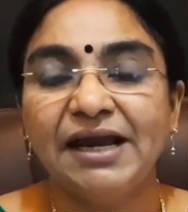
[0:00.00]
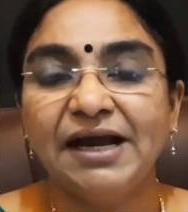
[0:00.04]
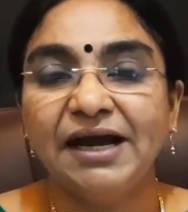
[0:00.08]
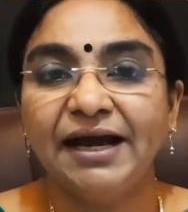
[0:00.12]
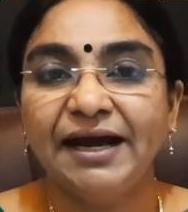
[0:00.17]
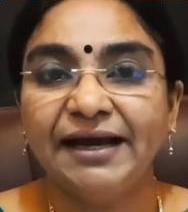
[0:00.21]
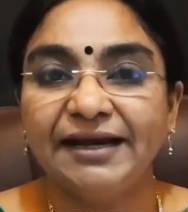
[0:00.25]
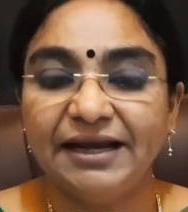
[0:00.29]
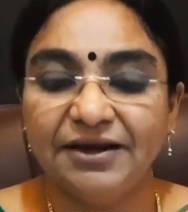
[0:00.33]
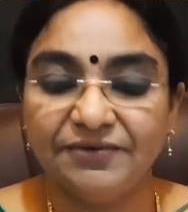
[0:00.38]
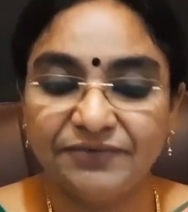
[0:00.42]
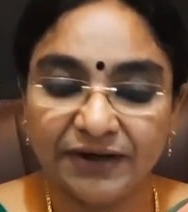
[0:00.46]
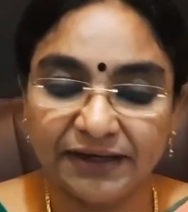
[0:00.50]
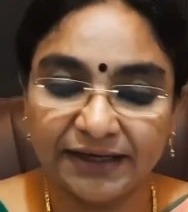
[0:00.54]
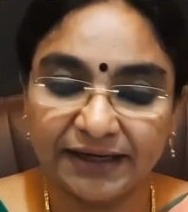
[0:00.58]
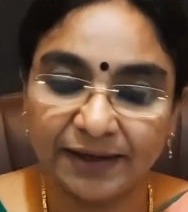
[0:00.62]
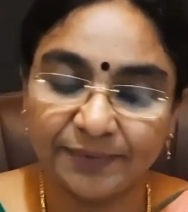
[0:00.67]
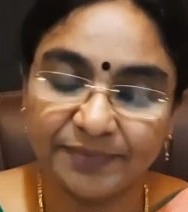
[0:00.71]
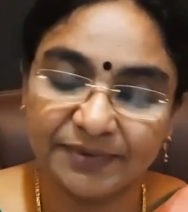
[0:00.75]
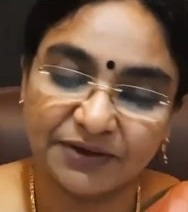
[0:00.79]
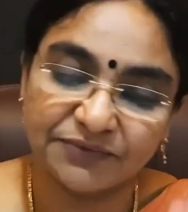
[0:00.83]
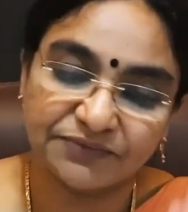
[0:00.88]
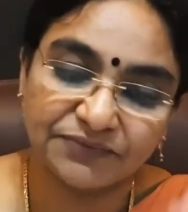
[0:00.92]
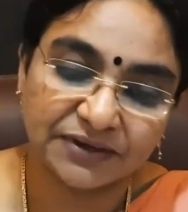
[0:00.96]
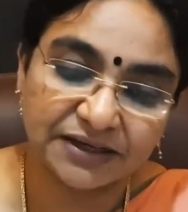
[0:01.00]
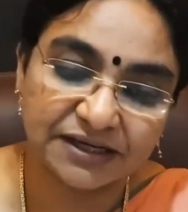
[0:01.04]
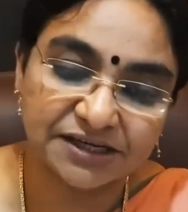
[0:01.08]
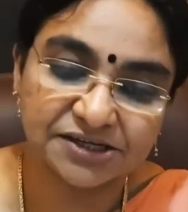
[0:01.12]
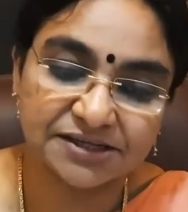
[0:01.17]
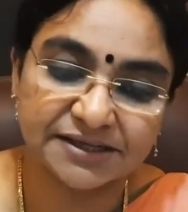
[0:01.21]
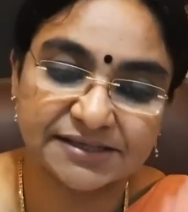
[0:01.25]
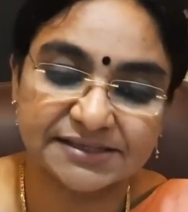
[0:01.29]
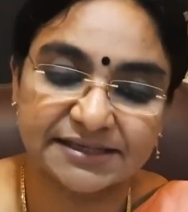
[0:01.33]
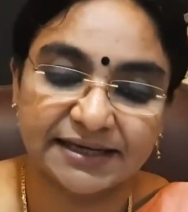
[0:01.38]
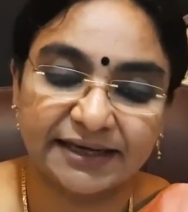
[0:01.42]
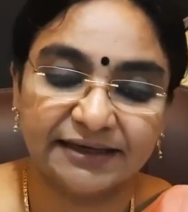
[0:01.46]
And every time they finish
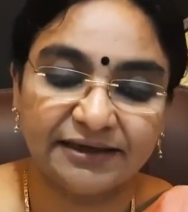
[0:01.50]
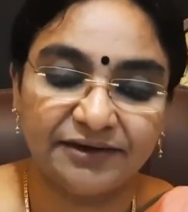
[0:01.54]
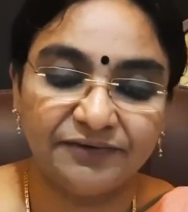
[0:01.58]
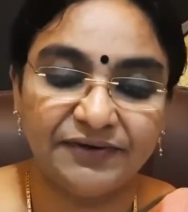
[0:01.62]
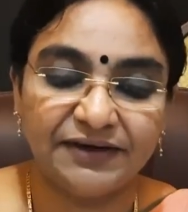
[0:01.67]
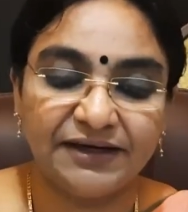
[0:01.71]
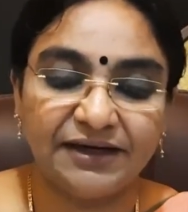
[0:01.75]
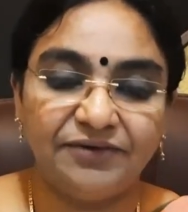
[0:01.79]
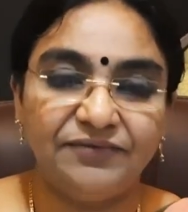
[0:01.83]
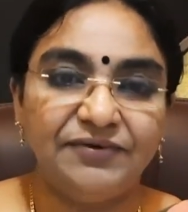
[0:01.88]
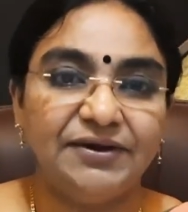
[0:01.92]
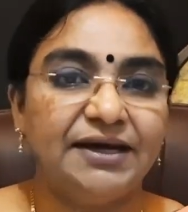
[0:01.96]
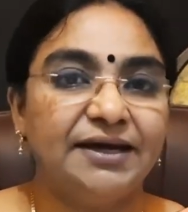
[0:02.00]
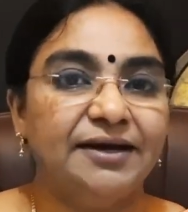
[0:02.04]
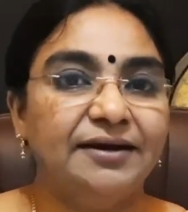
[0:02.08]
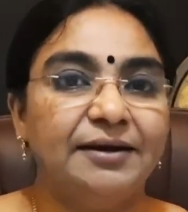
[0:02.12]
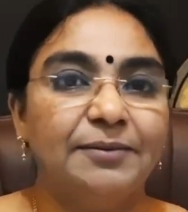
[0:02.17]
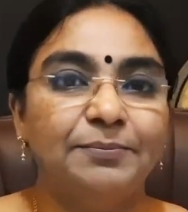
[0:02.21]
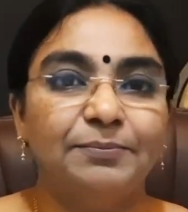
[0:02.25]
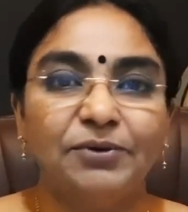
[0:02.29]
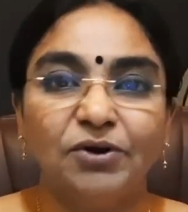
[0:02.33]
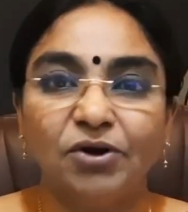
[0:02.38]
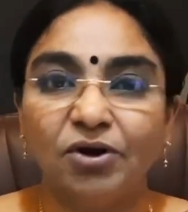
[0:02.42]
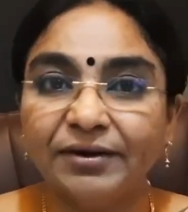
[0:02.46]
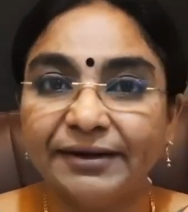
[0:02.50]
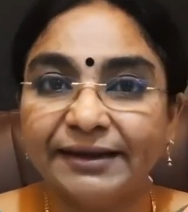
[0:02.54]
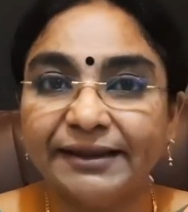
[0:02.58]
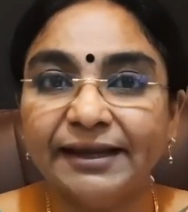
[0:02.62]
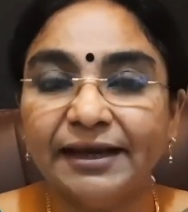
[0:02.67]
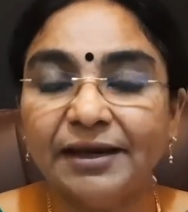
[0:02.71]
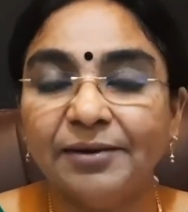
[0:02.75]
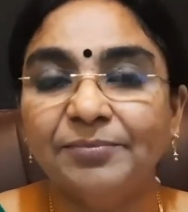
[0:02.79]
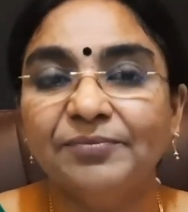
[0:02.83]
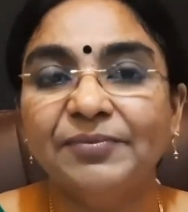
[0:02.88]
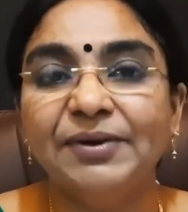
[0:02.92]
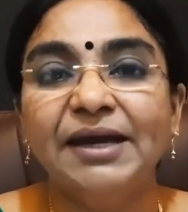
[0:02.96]
this activity, we can applaud
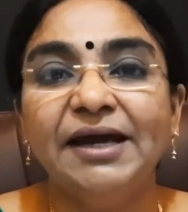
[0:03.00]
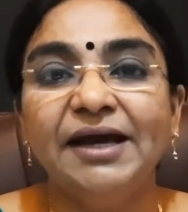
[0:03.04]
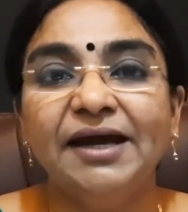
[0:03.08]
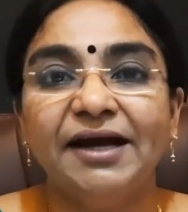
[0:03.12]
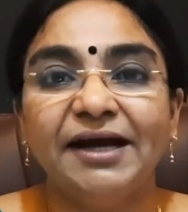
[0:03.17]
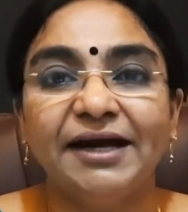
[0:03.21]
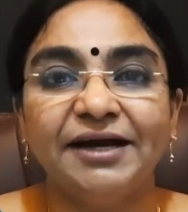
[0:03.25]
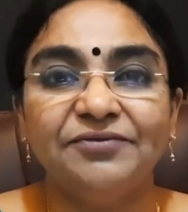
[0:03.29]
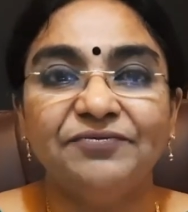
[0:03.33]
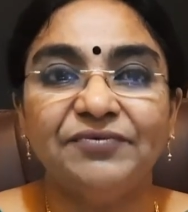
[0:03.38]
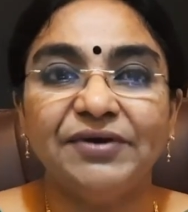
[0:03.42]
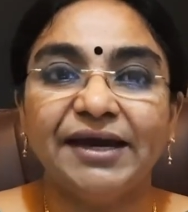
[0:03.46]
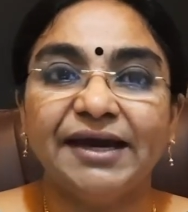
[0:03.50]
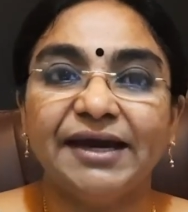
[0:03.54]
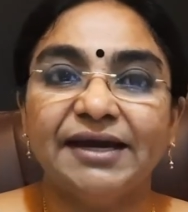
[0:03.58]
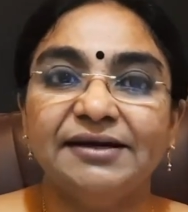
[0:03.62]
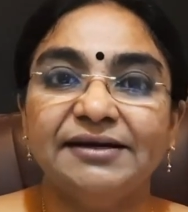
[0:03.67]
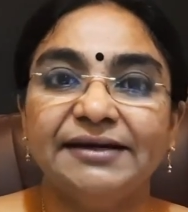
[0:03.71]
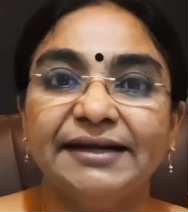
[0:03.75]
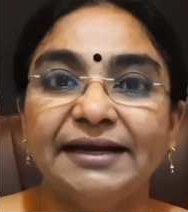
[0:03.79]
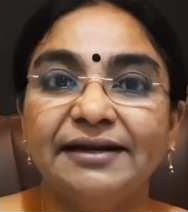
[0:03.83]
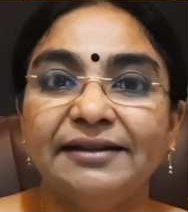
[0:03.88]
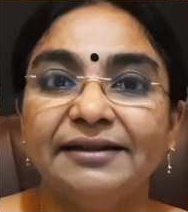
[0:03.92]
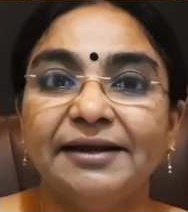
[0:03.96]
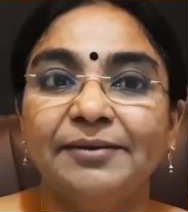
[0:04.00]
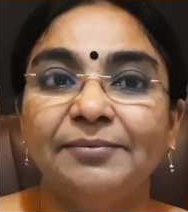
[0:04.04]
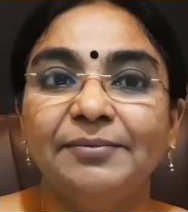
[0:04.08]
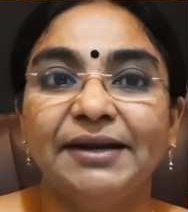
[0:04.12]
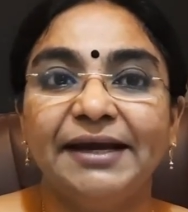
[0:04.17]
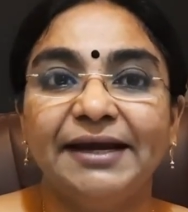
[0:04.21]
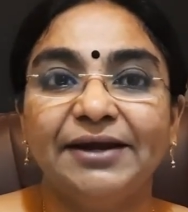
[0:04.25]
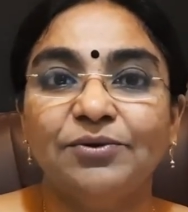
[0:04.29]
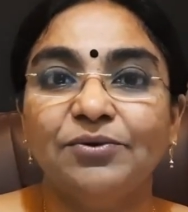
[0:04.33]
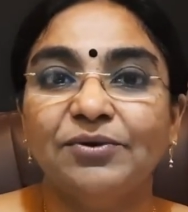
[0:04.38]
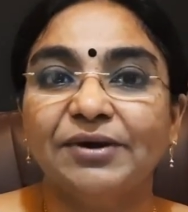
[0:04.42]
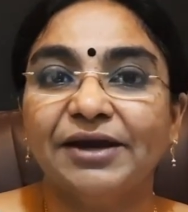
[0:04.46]
them and we can tell them
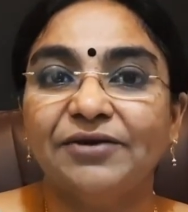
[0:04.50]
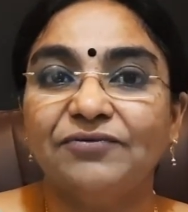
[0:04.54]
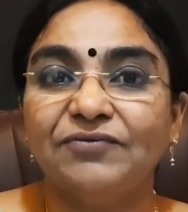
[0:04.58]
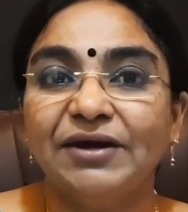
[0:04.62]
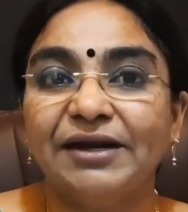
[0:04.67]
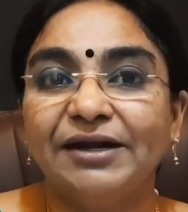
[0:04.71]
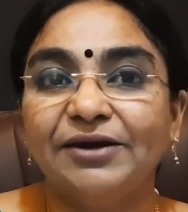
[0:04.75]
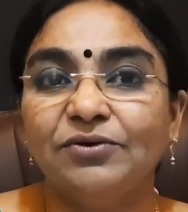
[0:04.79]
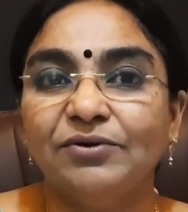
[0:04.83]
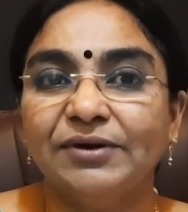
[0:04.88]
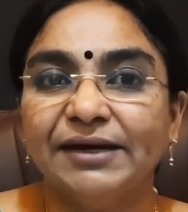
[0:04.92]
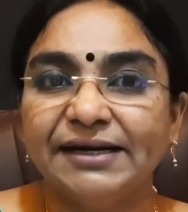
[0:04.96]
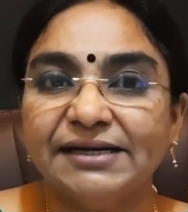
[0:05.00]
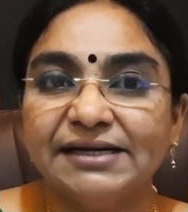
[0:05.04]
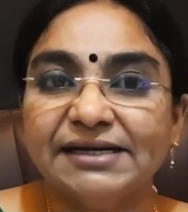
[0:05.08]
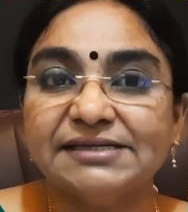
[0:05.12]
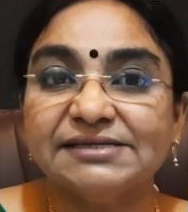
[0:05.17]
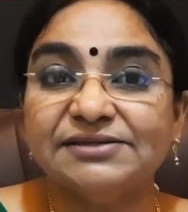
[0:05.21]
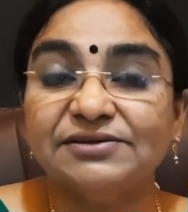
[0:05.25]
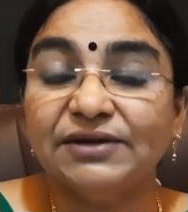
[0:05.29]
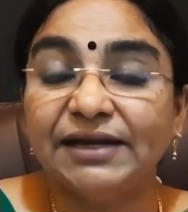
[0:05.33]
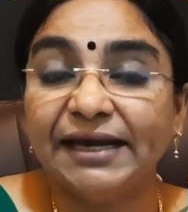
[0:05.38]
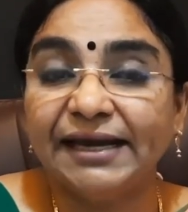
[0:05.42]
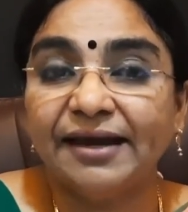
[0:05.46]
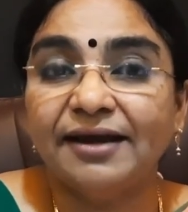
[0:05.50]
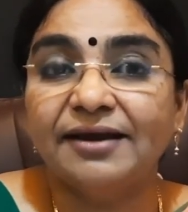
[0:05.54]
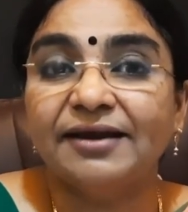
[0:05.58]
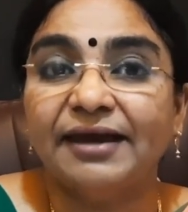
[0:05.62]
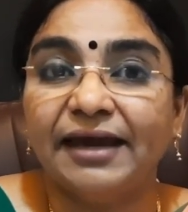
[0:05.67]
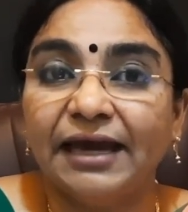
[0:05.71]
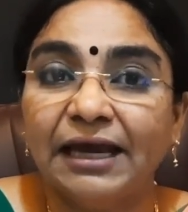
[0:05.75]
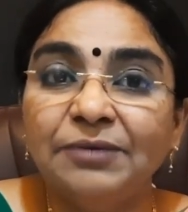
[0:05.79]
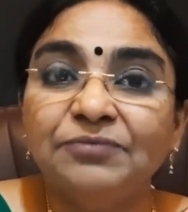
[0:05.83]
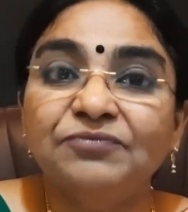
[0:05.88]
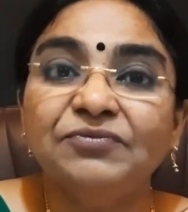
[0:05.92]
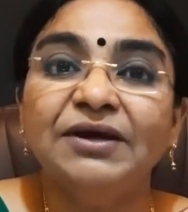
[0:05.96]
okay, very good. And it, like a
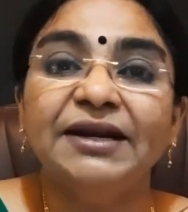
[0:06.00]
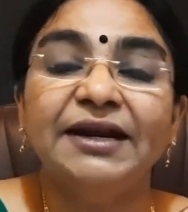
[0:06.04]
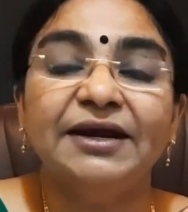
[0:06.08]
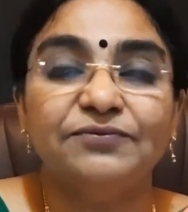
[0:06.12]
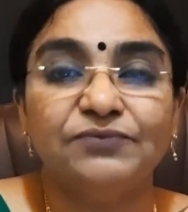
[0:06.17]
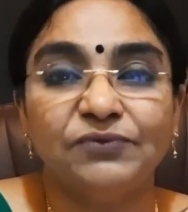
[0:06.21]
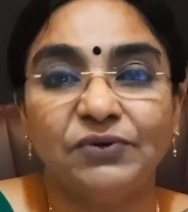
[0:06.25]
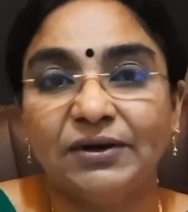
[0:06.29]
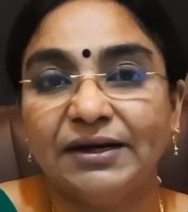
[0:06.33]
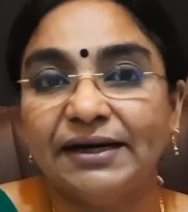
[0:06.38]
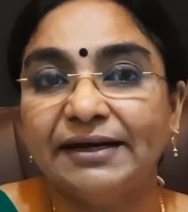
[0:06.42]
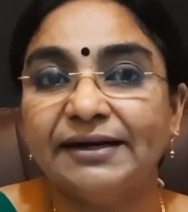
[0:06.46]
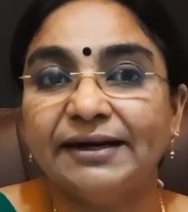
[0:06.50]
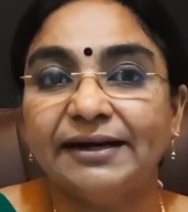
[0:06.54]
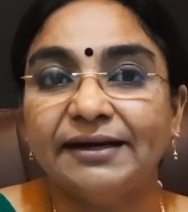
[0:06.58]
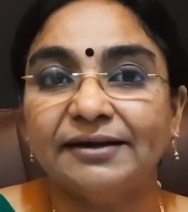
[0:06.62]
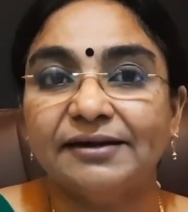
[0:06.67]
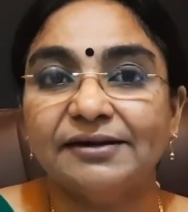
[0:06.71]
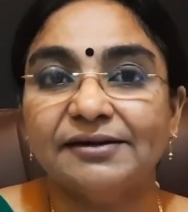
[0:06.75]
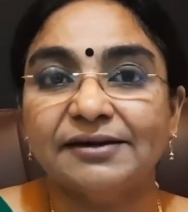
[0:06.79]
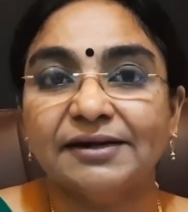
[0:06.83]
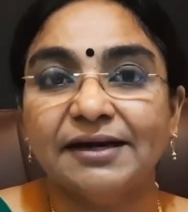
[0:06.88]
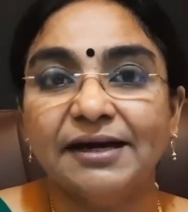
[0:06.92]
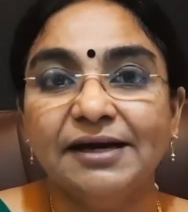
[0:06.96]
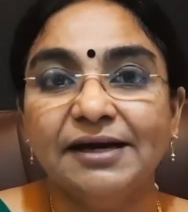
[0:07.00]
game, we'll have to conduct it.